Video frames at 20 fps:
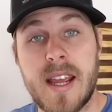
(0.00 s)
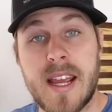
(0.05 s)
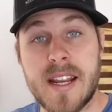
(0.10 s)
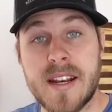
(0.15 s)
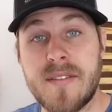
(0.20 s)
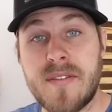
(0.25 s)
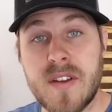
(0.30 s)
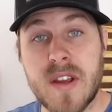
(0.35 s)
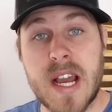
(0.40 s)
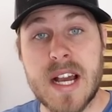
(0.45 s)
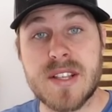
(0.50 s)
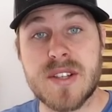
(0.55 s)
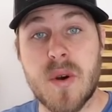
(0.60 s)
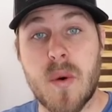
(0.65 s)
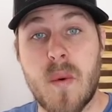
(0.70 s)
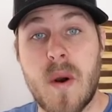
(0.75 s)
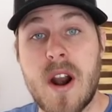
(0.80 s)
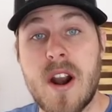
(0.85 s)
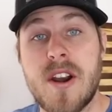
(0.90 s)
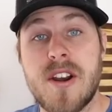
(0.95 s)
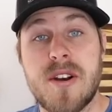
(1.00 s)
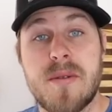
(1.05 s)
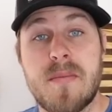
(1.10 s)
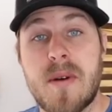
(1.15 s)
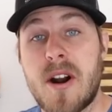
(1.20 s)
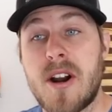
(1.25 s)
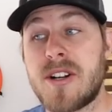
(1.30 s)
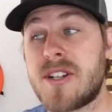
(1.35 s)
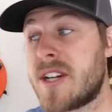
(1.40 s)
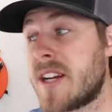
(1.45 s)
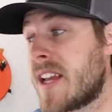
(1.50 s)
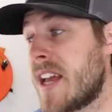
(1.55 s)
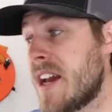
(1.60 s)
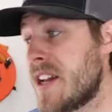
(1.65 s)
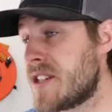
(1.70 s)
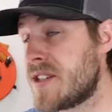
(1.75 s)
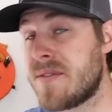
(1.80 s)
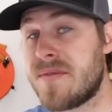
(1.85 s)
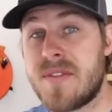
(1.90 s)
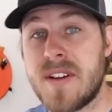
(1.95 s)
And if you guys are wearing your merch and
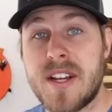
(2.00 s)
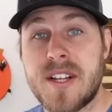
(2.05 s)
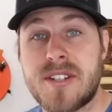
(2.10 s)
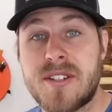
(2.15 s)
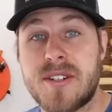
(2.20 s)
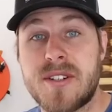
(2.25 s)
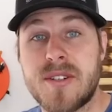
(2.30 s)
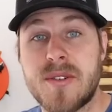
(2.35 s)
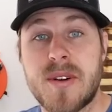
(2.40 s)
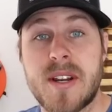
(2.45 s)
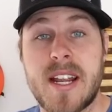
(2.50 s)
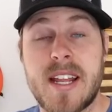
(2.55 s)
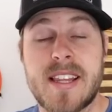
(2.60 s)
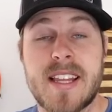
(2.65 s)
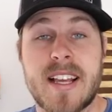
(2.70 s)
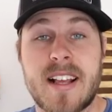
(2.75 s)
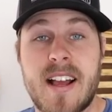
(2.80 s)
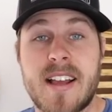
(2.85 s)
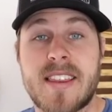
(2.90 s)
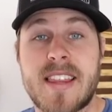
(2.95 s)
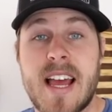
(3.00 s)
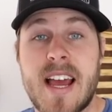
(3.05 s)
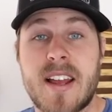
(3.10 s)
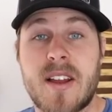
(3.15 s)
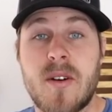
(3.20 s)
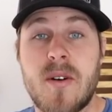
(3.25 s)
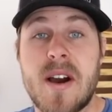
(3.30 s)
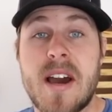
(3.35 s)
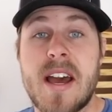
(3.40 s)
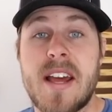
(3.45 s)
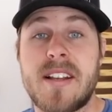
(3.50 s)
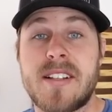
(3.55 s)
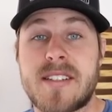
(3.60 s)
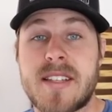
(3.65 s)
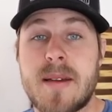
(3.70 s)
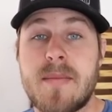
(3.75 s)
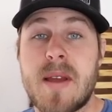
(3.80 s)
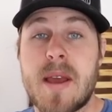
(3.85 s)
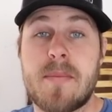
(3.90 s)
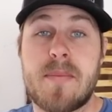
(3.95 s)
catching fish or doing anything like that, go ahead and
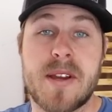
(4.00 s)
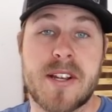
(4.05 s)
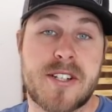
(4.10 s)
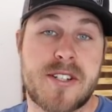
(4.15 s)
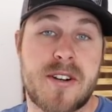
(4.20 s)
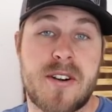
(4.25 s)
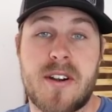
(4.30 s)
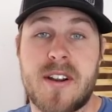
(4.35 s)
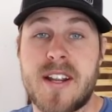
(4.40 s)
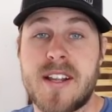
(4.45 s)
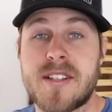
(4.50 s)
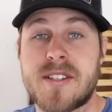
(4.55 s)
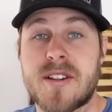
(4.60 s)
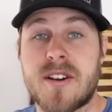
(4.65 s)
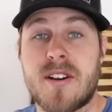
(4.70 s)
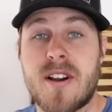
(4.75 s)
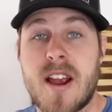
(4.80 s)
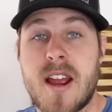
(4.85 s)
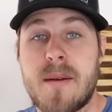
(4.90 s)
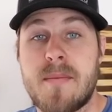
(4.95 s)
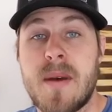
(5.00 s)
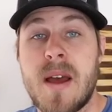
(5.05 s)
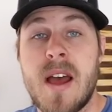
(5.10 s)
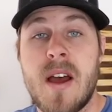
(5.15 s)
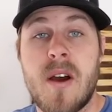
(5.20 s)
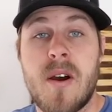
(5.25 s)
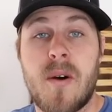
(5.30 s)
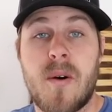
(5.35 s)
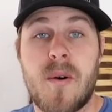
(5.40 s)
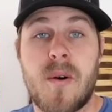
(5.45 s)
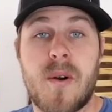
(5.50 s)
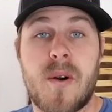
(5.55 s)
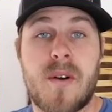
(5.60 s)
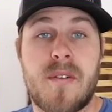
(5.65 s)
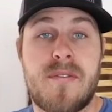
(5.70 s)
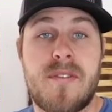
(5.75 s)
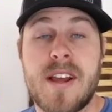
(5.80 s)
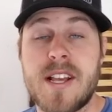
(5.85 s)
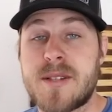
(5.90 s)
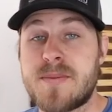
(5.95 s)
send me a picture on Instagram or
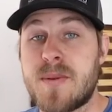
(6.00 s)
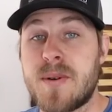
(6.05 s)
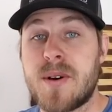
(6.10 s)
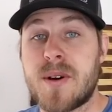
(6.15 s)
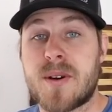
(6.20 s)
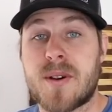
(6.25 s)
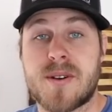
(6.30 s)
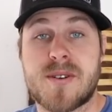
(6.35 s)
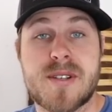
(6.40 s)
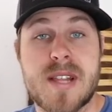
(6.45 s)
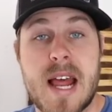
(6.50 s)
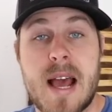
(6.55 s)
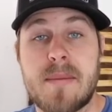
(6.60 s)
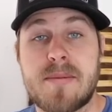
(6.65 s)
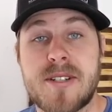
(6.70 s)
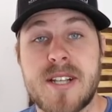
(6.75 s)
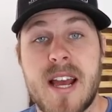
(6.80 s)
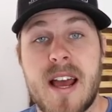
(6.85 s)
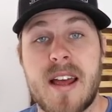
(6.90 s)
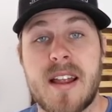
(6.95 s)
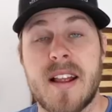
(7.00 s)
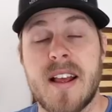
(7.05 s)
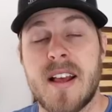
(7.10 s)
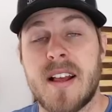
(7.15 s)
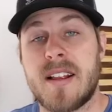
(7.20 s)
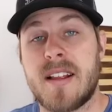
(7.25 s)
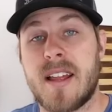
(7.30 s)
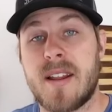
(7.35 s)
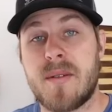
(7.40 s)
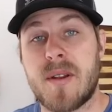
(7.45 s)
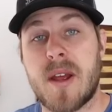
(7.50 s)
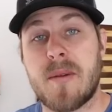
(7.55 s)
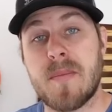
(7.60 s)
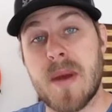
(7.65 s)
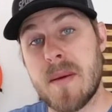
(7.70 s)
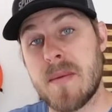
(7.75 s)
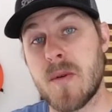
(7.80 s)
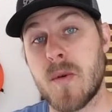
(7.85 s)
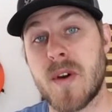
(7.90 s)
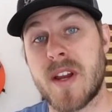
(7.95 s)
Facebook or Snapchat, and then
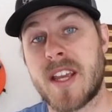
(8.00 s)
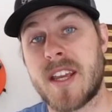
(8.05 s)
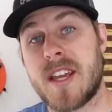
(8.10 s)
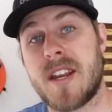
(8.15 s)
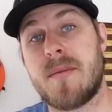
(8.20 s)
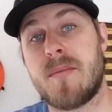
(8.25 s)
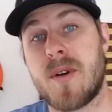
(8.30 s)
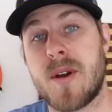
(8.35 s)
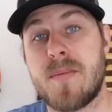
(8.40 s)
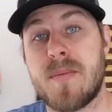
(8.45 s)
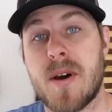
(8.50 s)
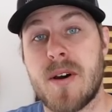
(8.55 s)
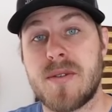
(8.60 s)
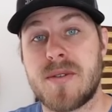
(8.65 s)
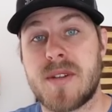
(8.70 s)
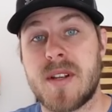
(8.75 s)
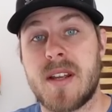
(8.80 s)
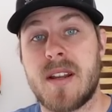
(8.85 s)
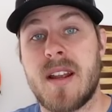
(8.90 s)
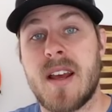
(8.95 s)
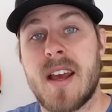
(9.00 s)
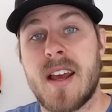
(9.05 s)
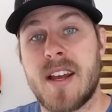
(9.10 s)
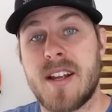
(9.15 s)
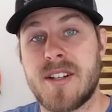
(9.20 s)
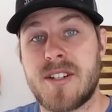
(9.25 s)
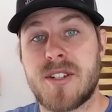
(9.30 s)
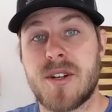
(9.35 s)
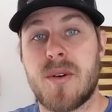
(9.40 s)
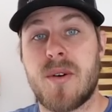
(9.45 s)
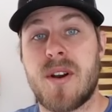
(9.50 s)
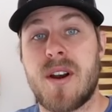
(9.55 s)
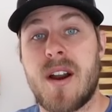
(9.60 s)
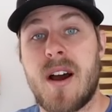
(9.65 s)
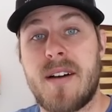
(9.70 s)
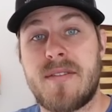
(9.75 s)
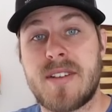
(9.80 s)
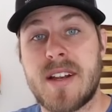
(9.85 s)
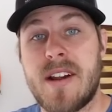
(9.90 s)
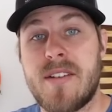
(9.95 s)
maybe we can get them reposted and showing it off to